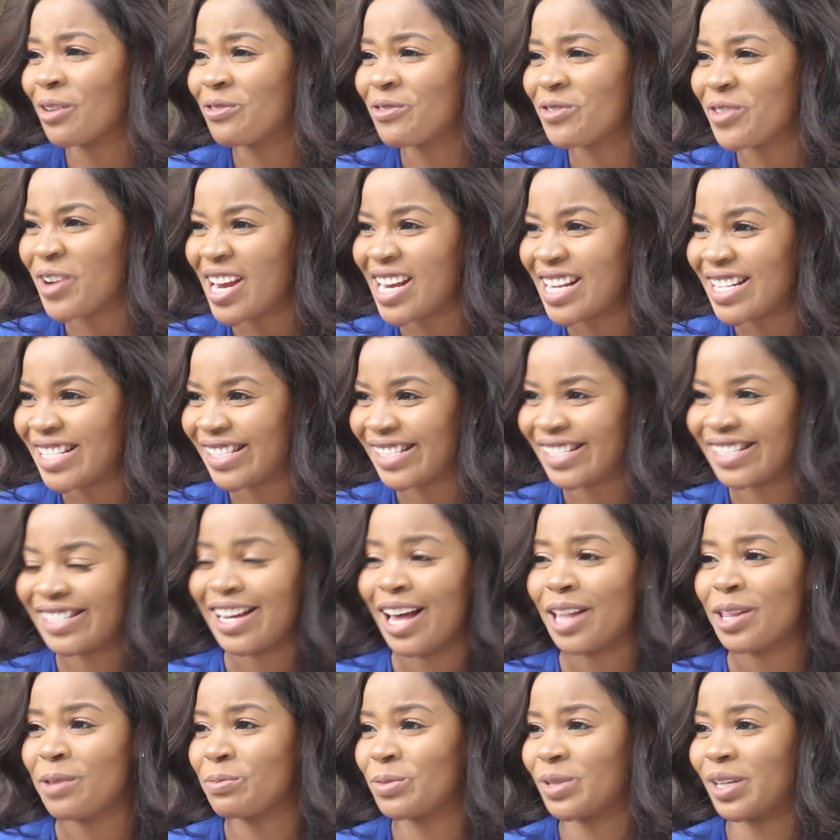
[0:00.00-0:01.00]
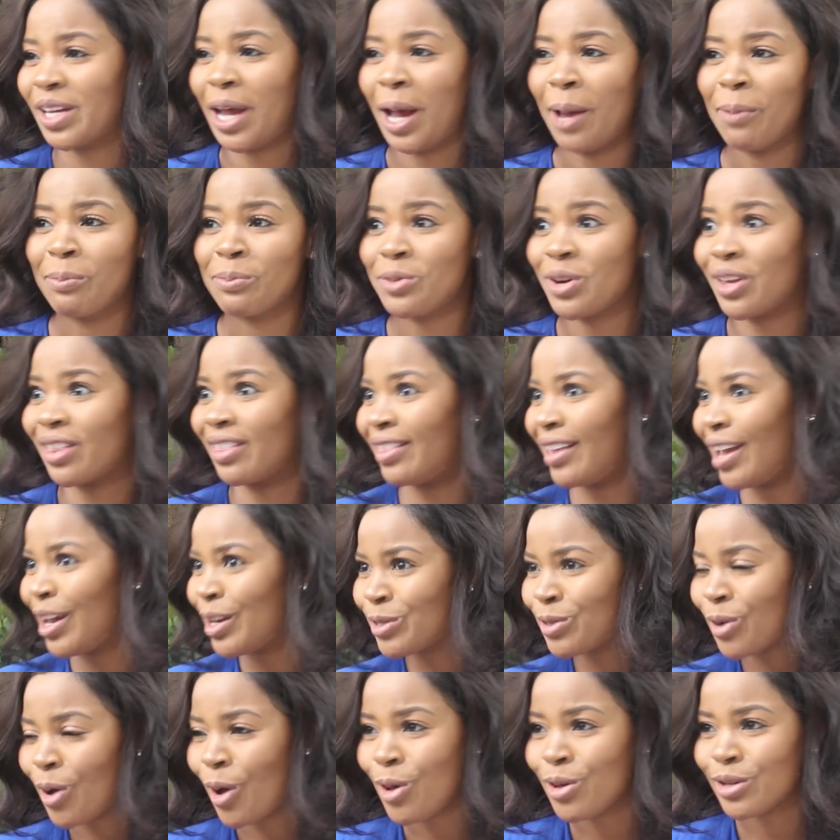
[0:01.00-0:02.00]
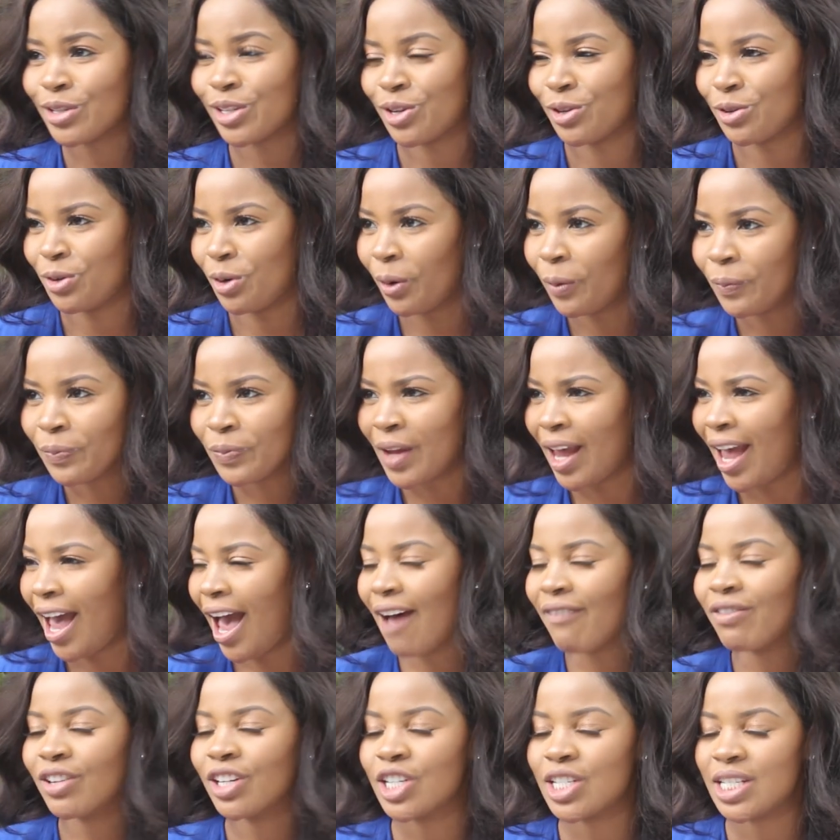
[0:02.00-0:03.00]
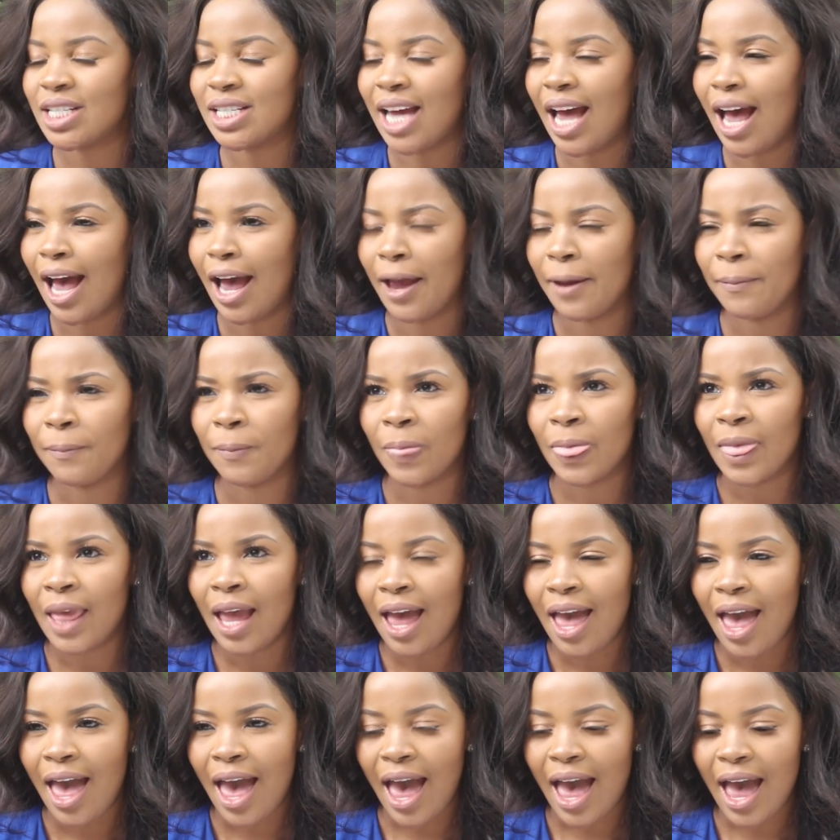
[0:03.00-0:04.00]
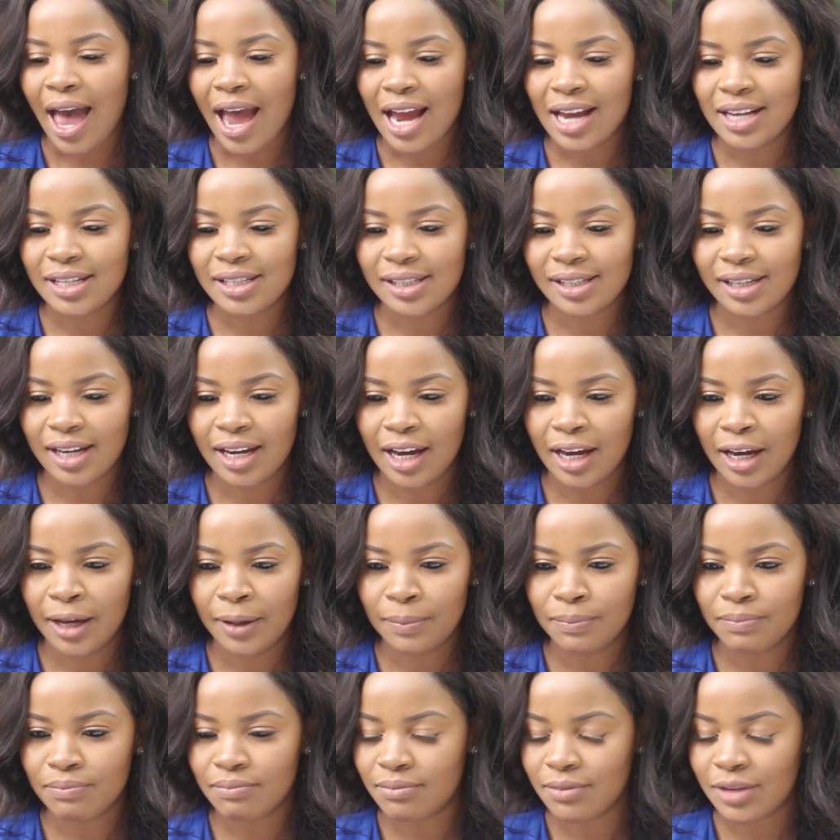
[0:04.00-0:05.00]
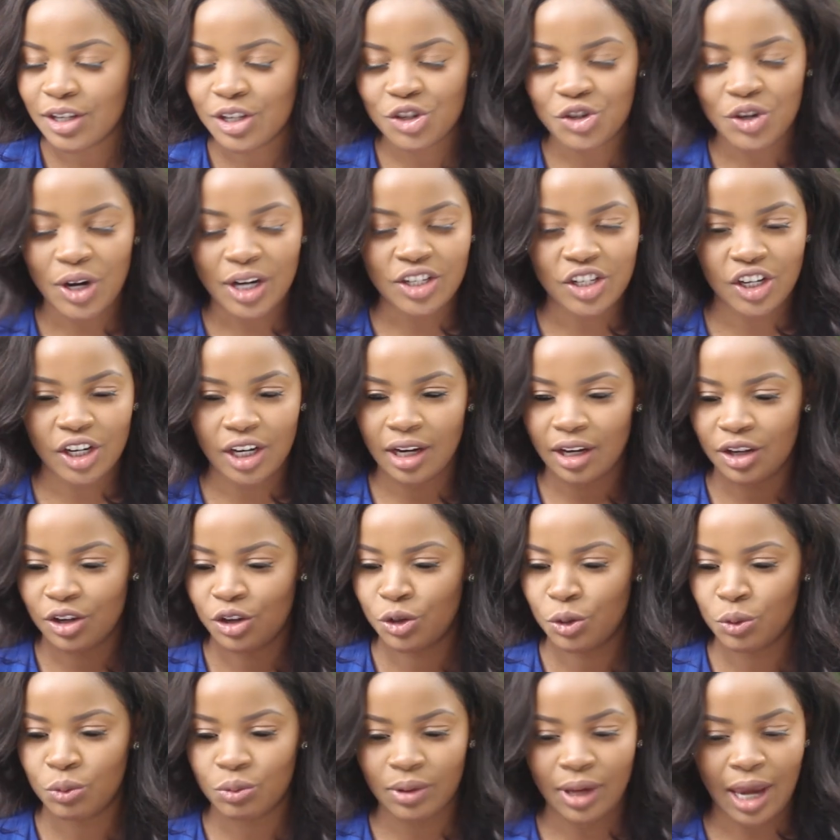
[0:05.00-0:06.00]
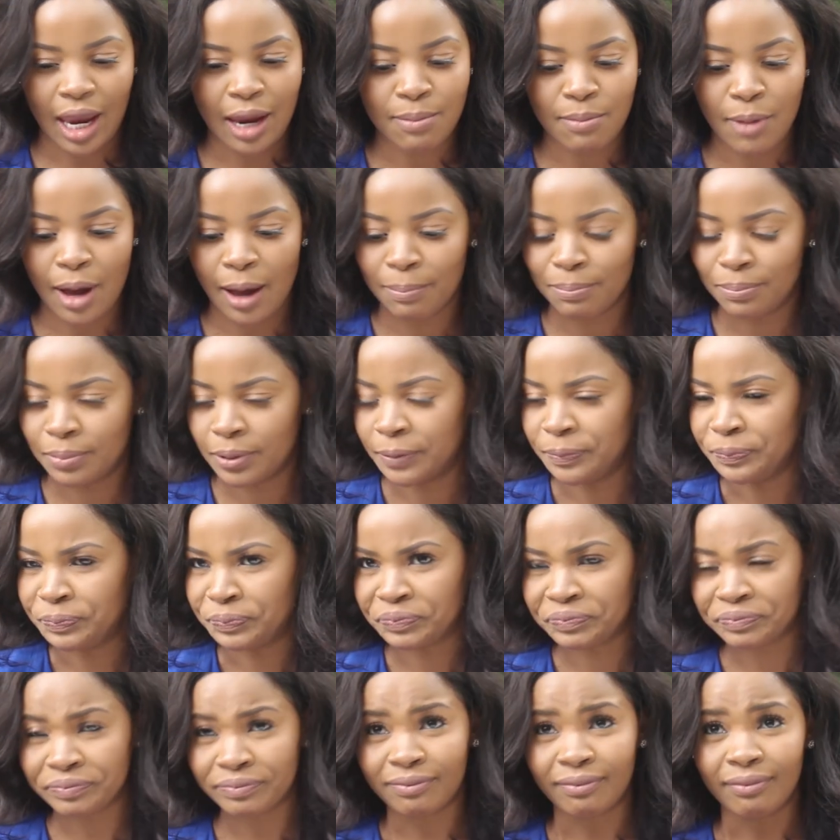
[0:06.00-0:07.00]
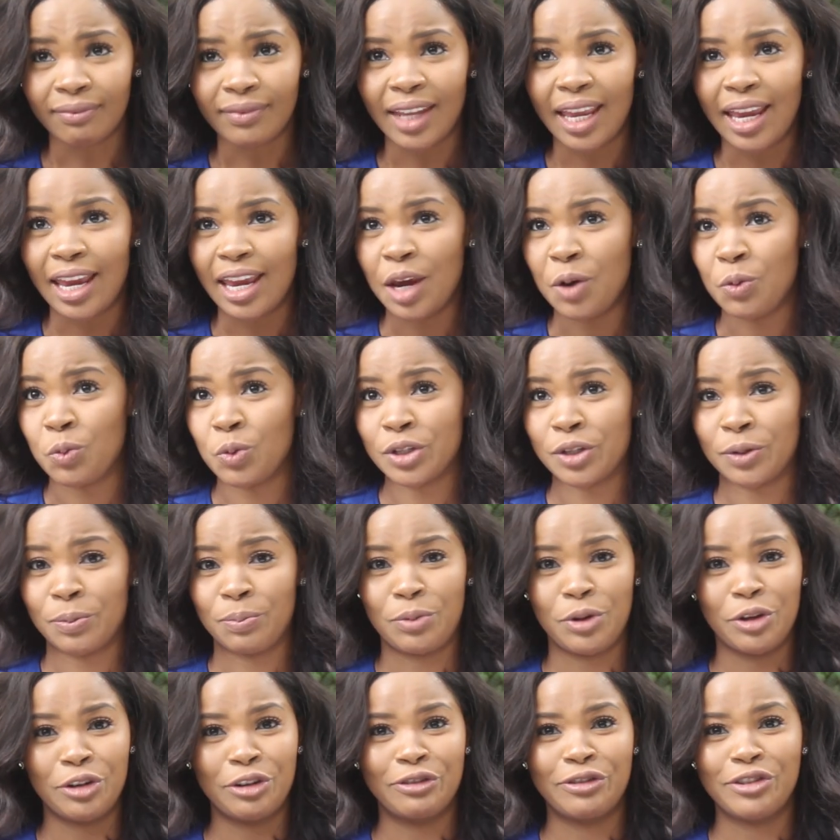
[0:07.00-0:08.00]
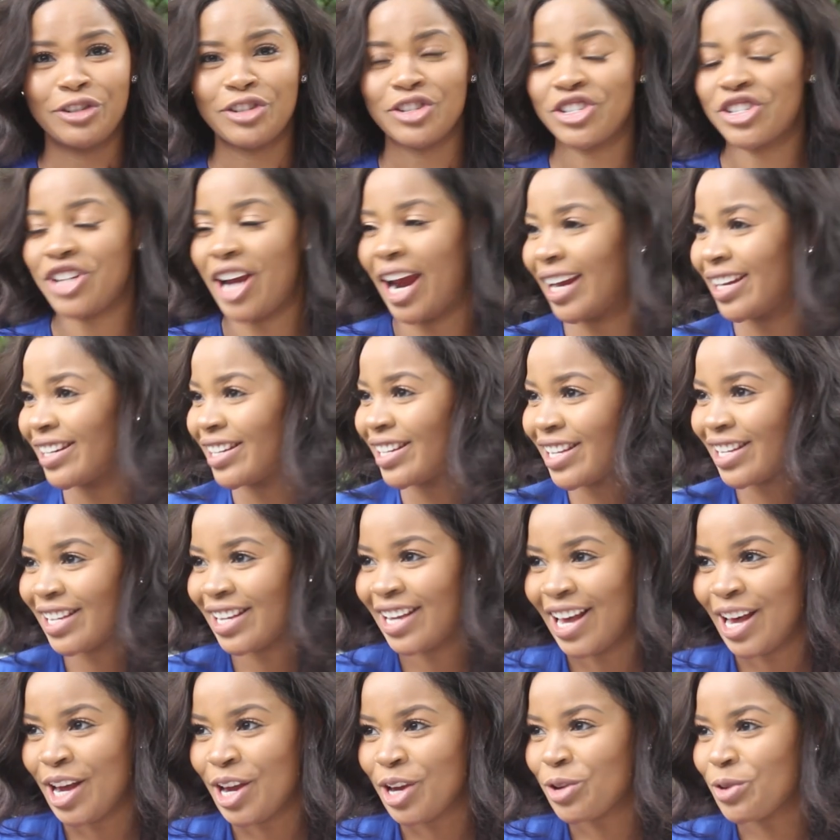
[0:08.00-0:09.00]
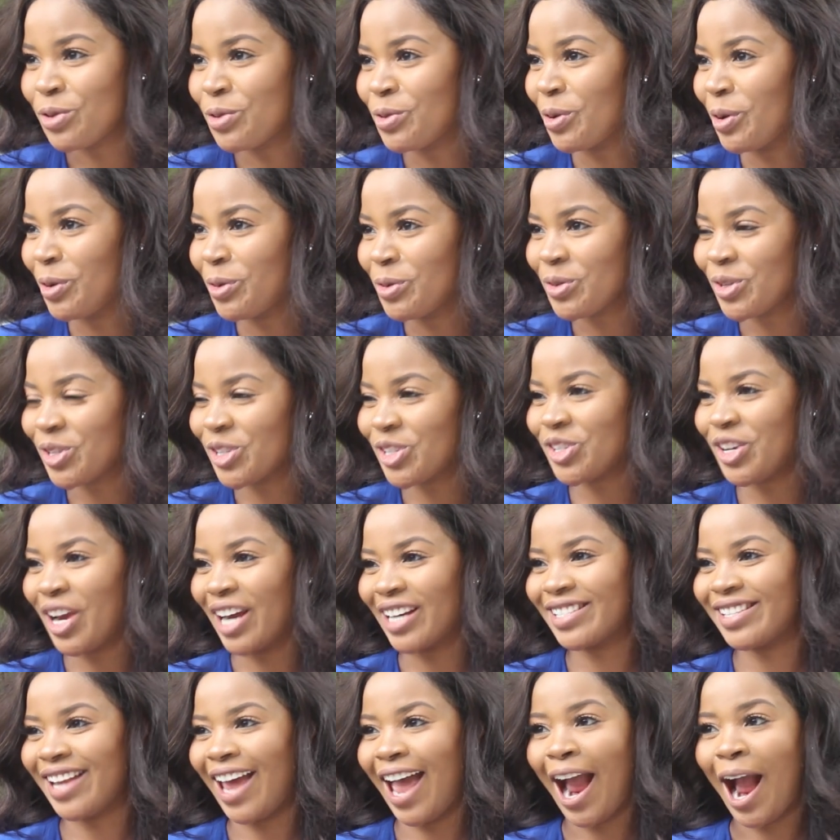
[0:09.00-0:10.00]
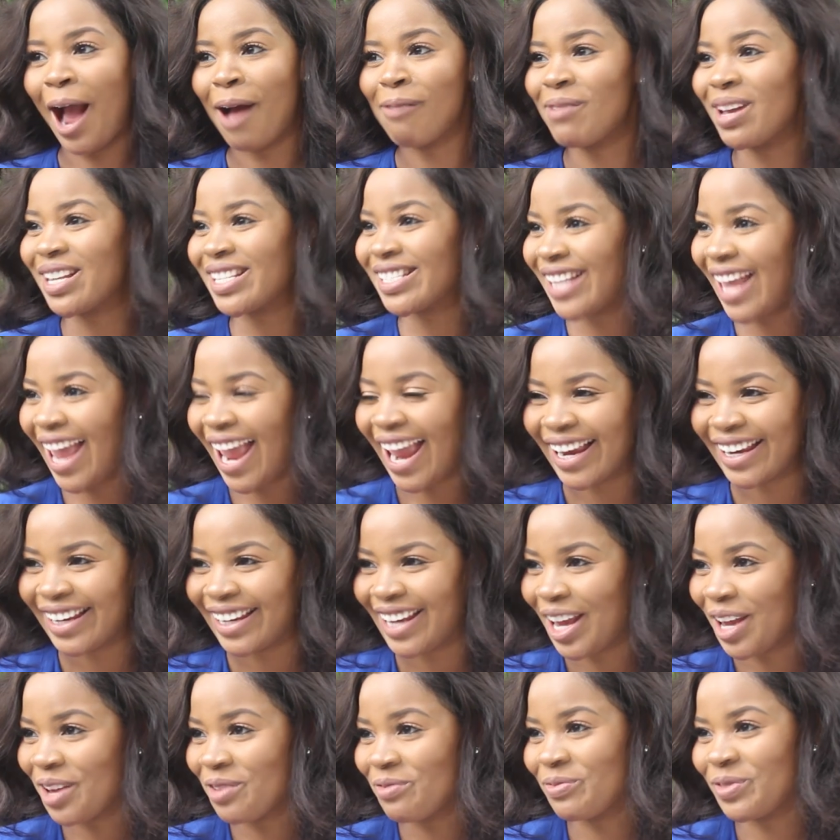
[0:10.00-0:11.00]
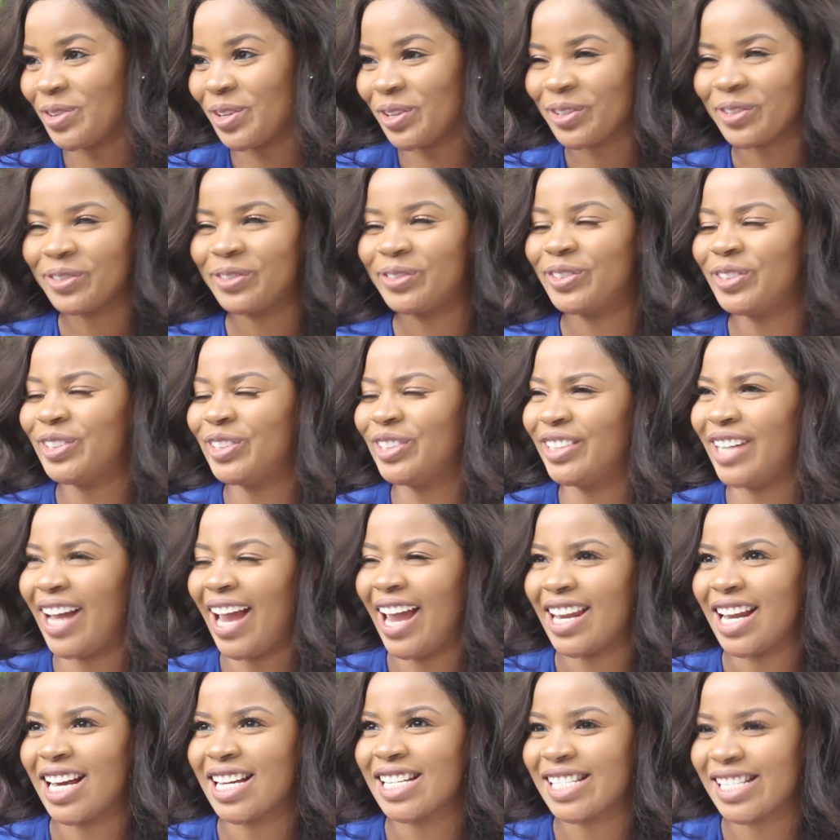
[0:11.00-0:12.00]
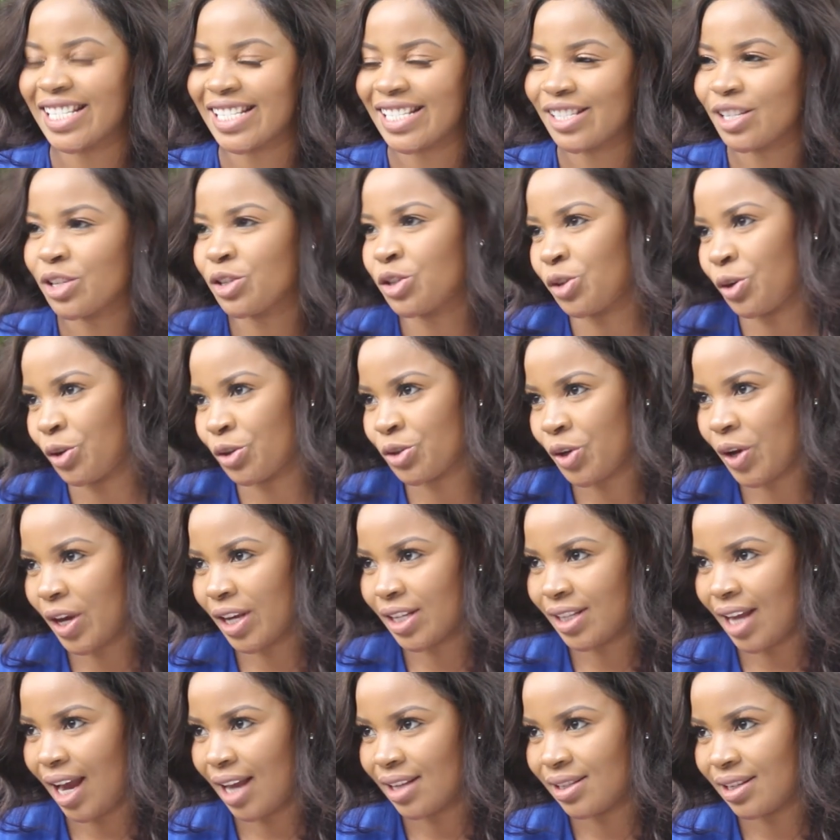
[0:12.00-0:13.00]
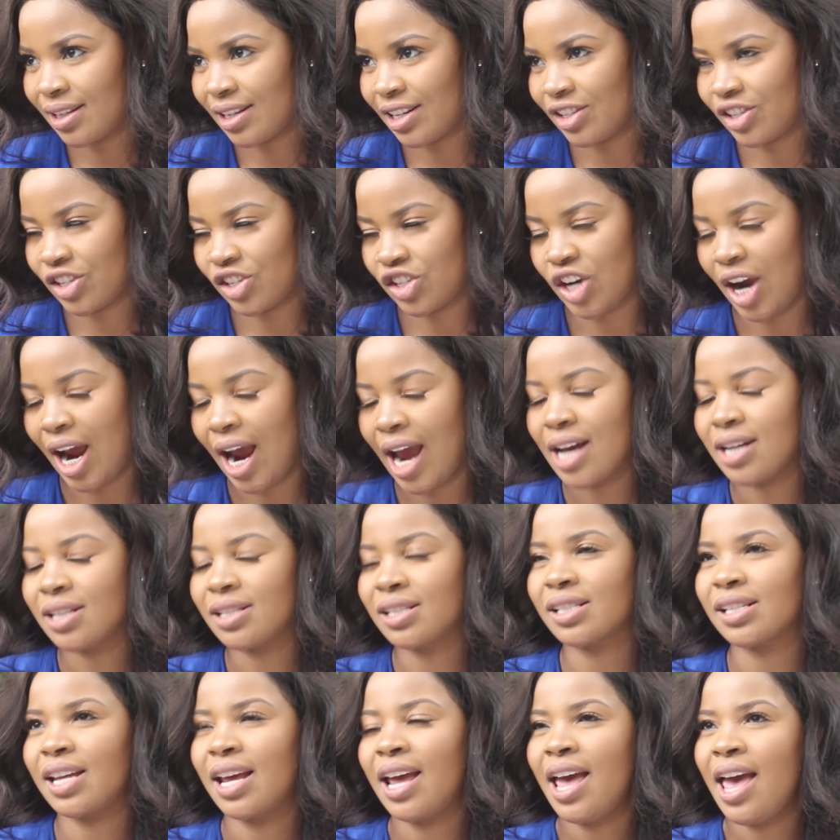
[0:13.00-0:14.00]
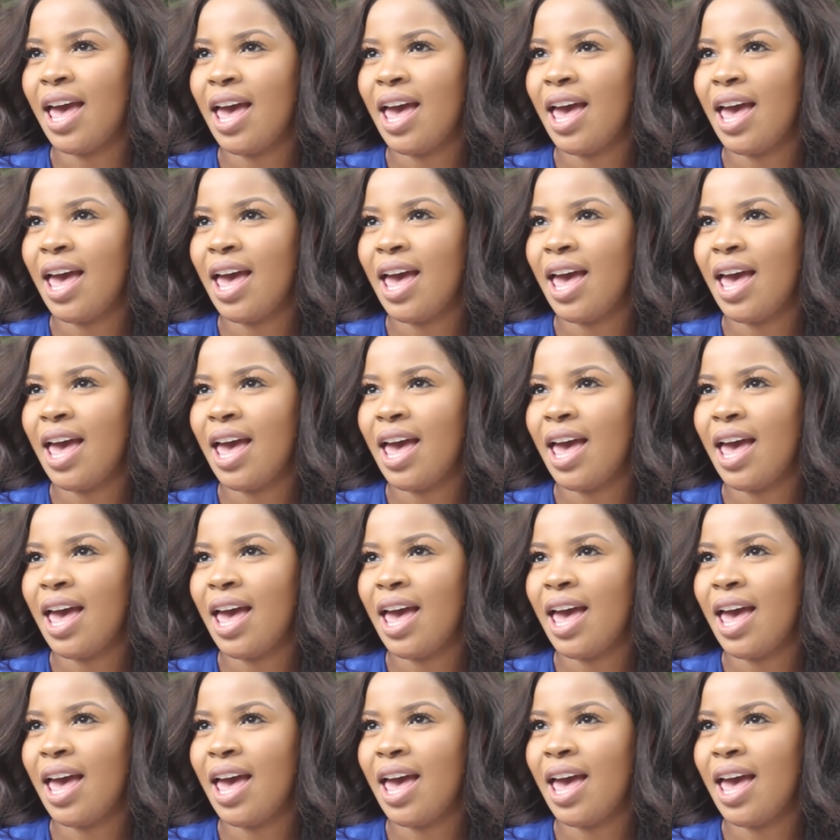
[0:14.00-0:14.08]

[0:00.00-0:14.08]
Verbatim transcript: friends and tell them to come bring their dolls, you know, have a good time. And um, the structure, you know, came up it was a beautiful, shiny, you know, structure, ngamazenke, beautiful. And I was just so, so excited as a child.